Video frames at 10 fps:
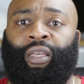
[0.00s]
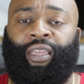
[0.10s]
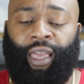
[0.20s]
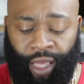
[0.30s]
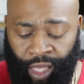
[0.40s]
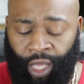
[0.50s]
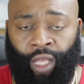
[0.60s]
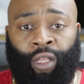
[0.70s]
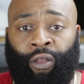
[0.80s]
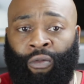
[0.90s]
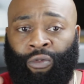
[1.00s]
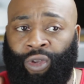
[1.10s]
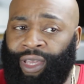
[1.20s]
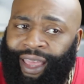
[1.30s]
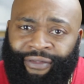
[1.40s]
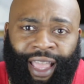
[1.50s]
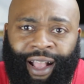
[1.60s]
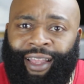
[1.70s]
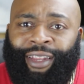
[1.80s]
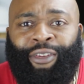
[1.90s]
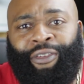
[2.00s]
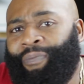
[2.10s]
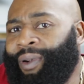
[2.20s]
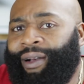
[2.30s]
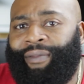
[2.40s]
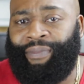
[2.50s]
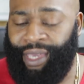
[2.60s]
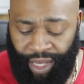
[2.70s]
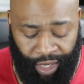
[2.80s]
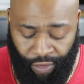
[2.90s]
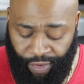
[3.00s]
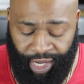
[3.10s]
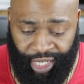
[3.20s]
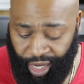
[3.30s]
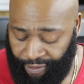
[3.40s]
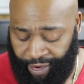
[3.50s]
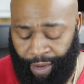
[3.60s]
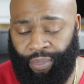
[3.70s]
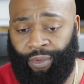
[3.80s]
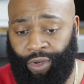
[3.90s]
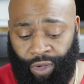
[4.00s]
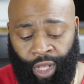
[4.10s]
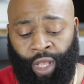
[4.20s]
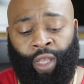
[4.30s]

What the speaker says: Yeah, you can have that kind of look, but me, I don't really check for that look.